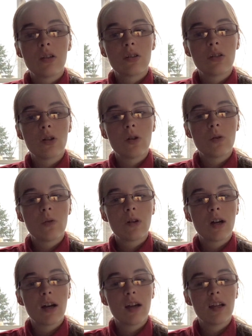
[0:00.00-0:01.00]
So
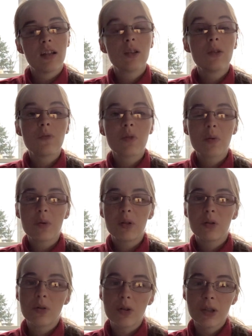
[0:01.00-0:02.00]
I look forward
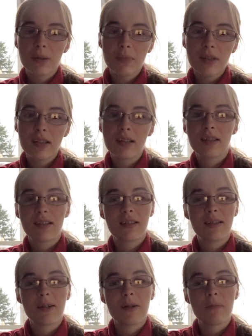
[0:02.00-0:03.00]
to Christmas.
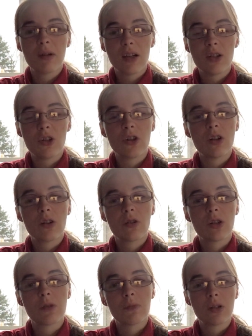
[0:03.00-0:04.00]
I enjoy
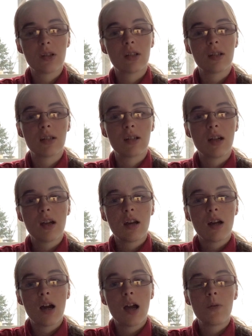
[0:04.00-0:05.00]
Christmas, and
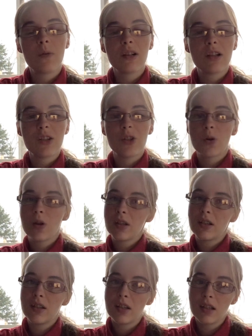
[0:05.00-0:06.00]
I really enjoy
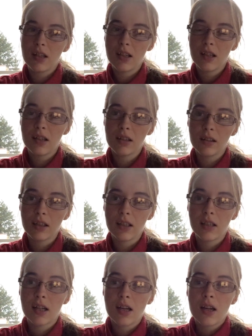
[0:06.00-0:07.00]
singing like
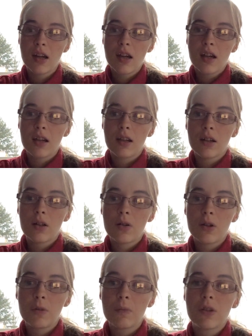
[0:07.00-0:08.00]

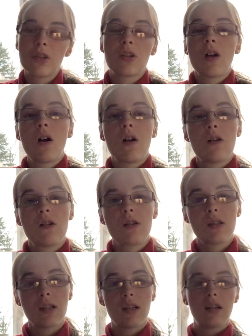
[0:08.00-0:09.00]
Christmas
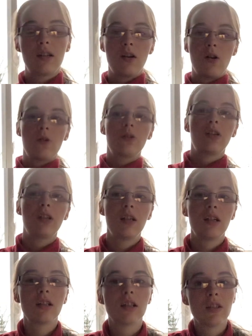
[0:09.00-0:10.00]
songs and all sitting
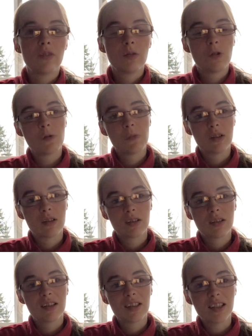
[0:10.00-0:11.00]
in the living room and
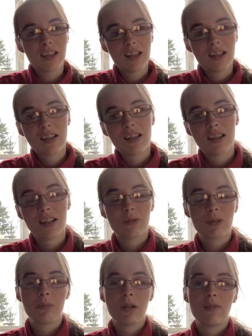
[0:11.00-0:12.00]
singing. That's one
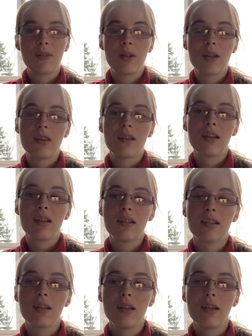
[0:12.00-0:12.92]
of my favorite things.